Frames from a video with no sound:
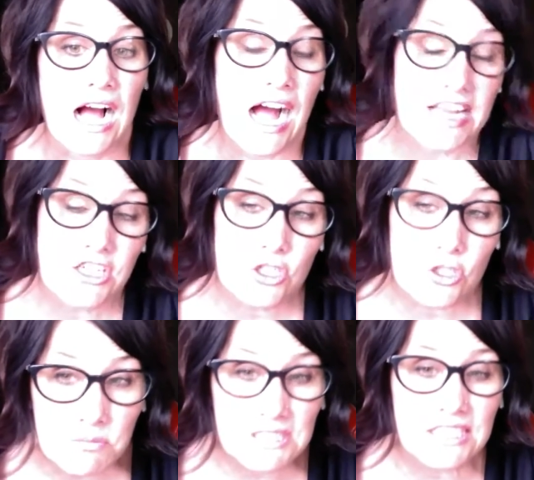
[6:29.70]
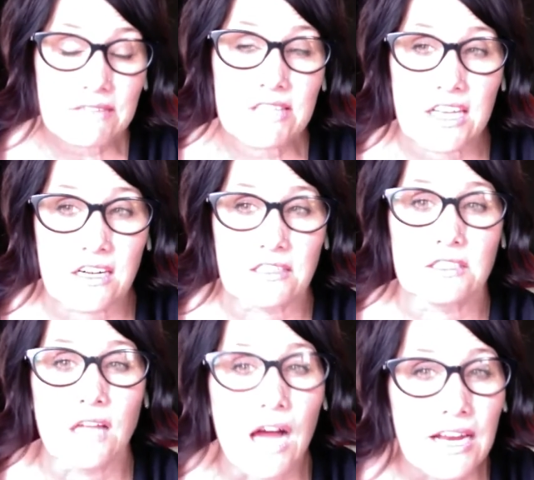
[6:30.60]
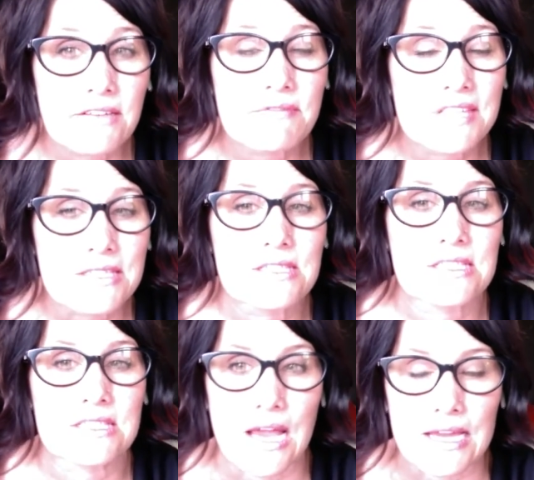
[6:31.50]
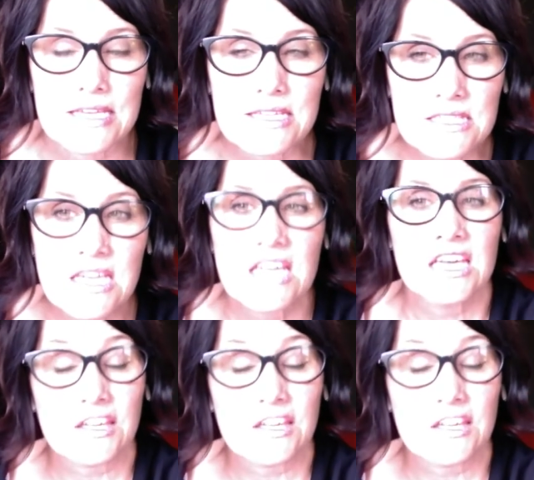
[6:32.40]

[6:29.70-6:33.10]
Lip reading: I do believe that on a lot of these sites,